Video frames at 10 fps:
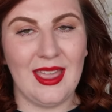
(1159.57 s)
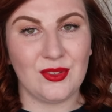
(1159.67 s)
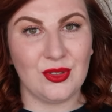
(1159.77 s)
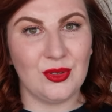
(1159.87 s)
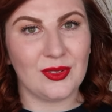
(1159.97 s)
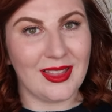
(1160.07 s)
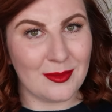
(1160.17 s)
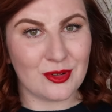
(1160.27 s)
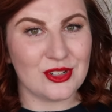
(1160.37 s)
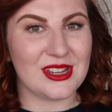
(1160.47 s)
If you
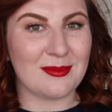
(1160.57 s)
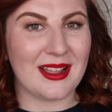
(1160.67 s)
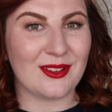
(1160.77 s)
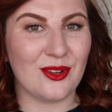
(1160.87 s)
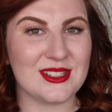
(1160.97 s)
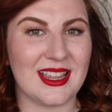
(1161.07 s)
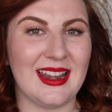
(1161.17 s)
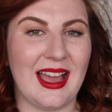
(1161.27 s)
like Project Pan content,